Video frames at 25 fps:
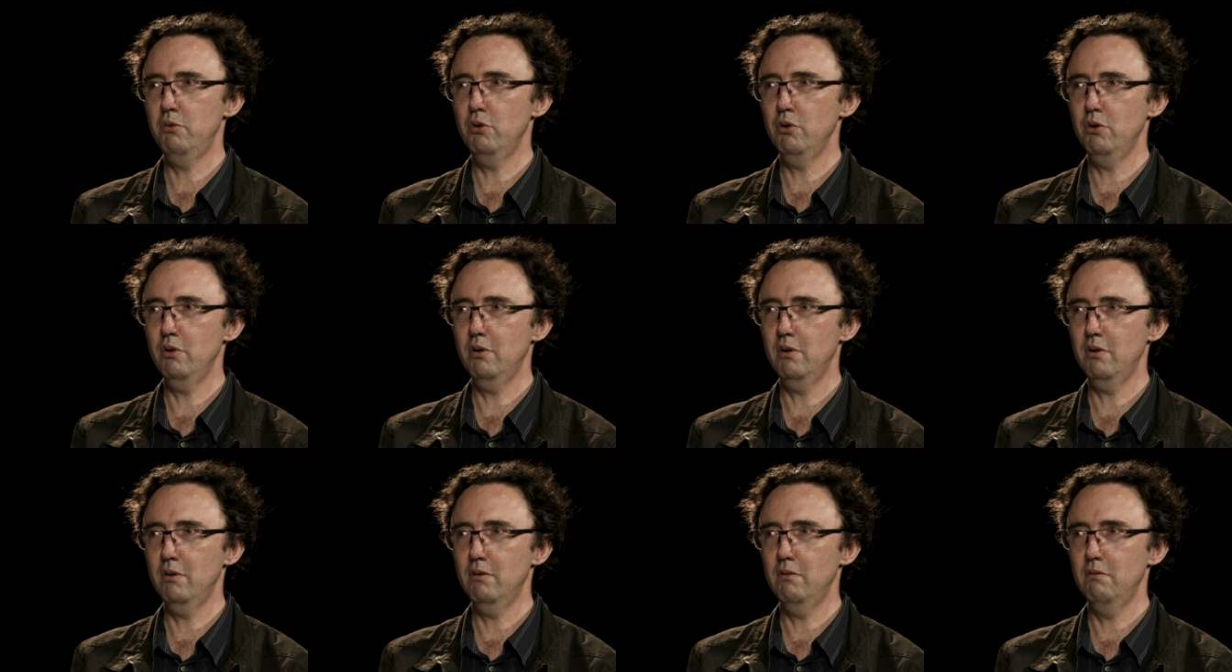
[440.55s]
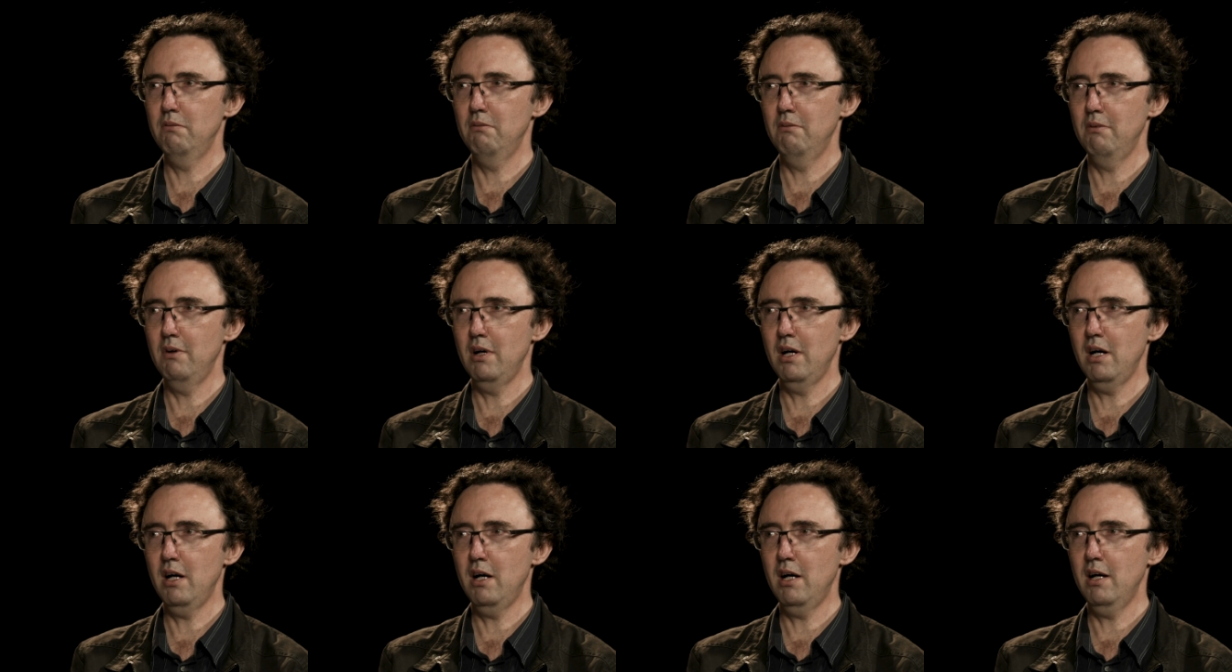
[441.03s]
your
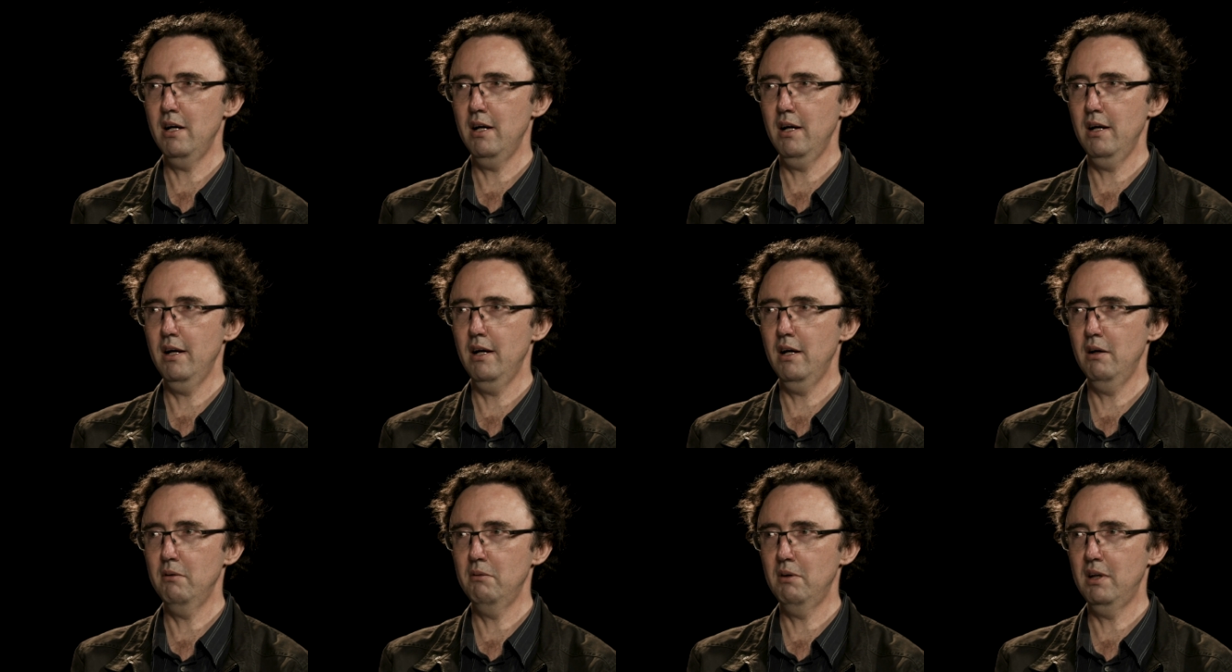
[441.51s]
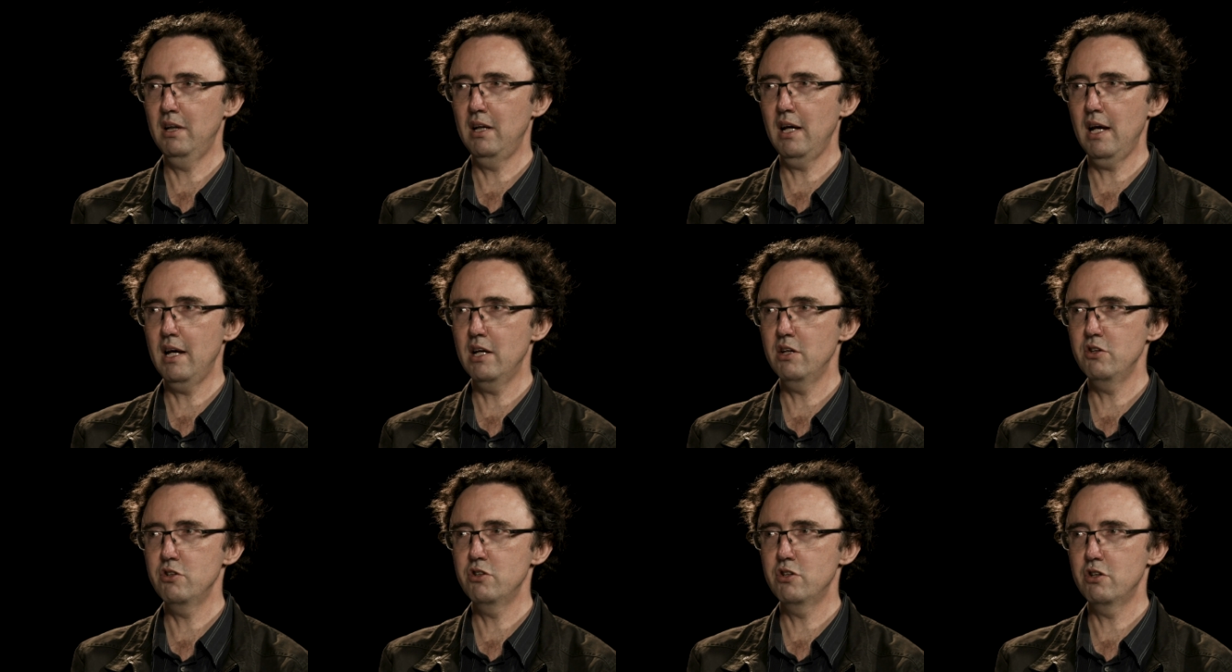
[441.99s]
eye, uh,
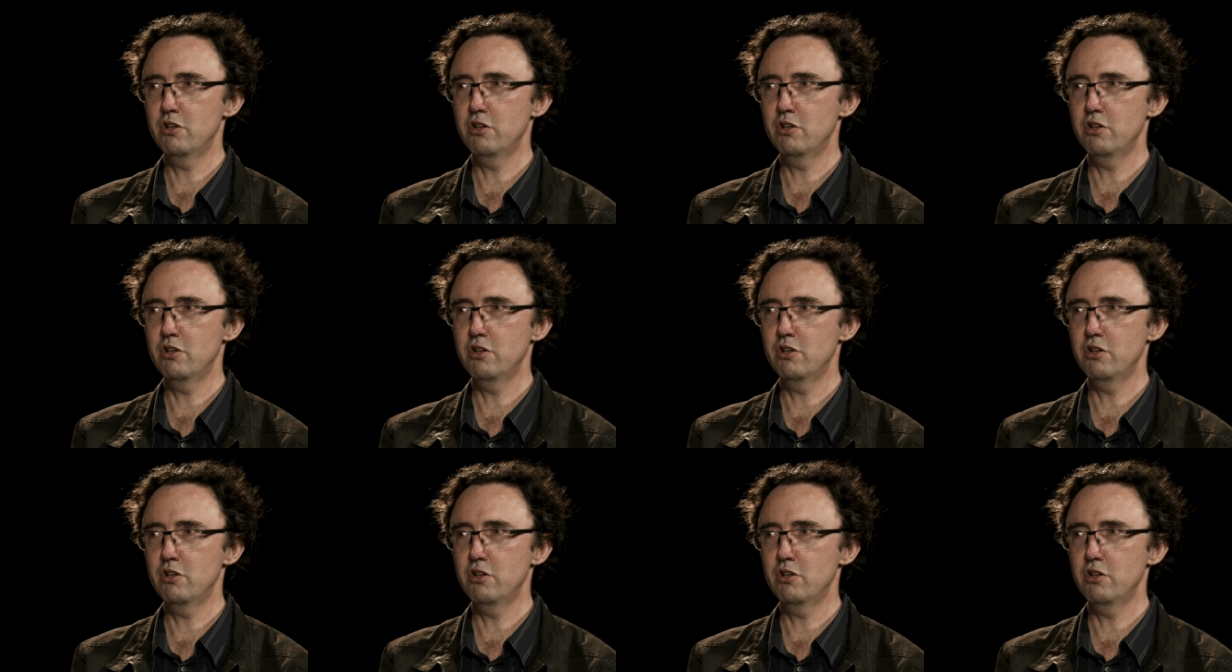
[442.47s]
gaze